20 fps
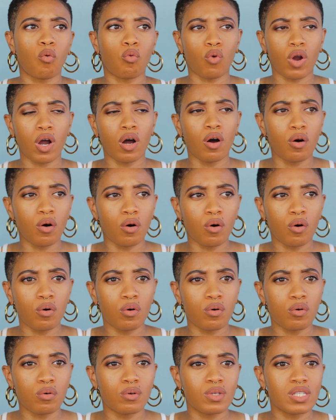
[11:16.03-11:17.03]

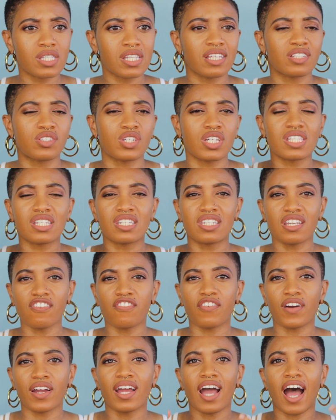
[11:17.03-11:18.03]
rose, just
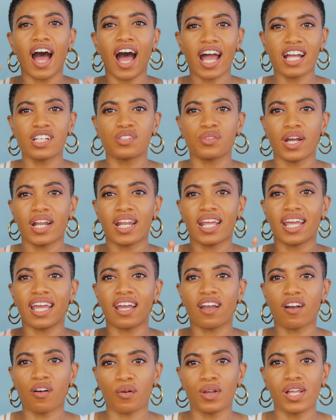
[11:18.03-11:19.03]
different hydrating
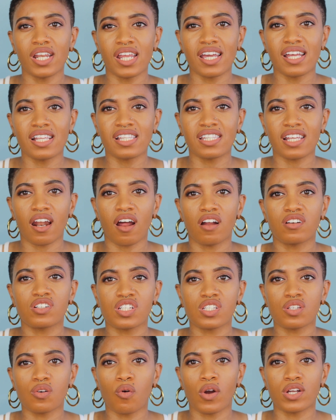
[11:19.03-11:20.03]
ingredients that are
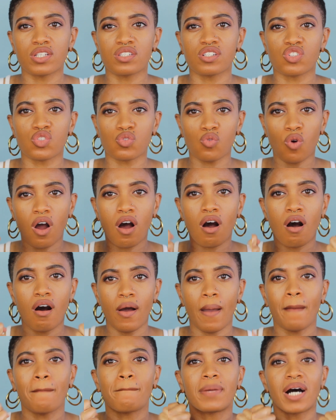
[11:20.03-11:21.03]
just going to draw
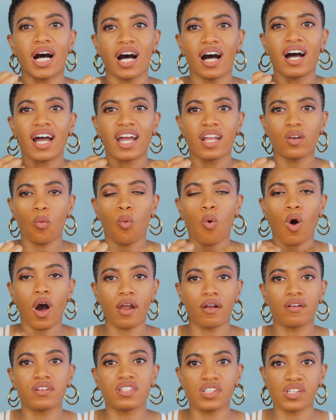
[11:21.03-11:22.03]
and bind
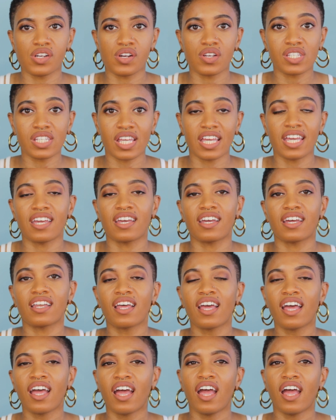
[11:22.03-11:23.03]
water to your skin.